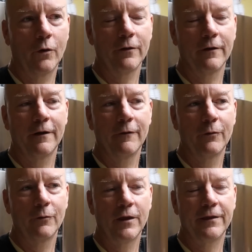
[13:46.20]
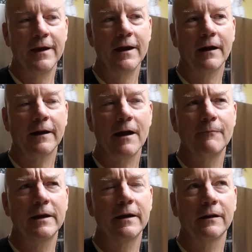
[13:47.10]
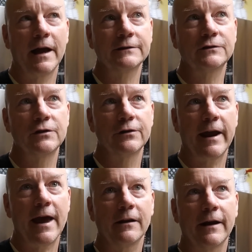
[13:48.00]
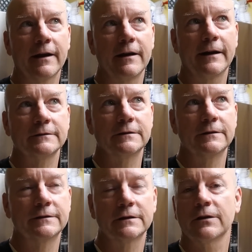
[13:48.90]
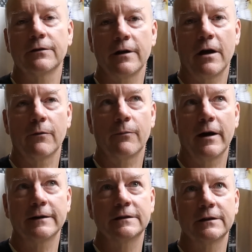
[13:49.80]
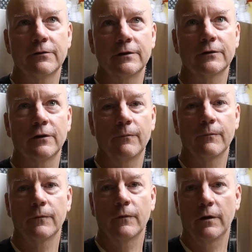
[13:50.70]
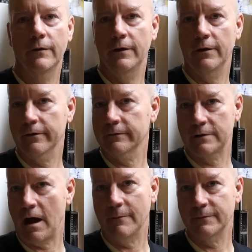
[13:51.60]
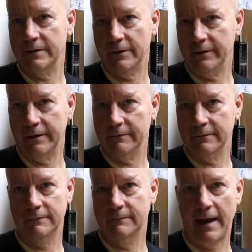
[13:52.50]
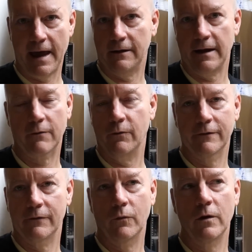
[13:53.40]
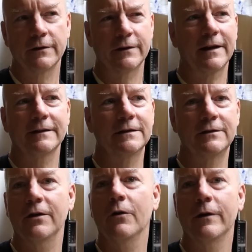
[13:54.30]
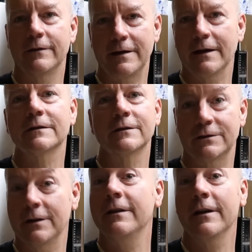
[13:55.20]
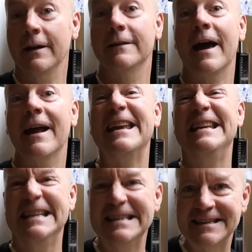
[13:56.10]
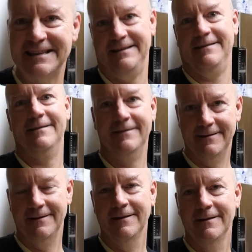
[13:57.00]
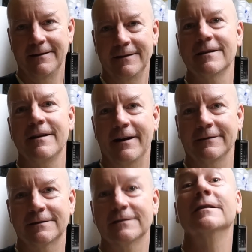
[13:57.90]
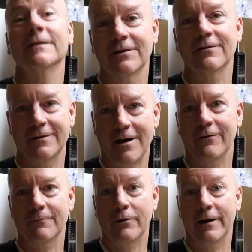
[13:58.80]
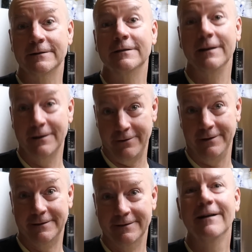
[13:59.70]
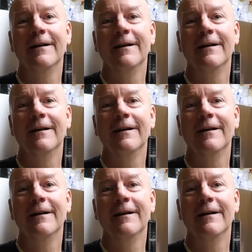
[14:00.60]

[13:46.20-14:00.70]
well, the thing that got me last year, Cadillac announced a $600 price increase on, on their top selling Cadillac, whatever it was. And I said, you know what Tesla should have done at that instant is announced a $600 price decrease.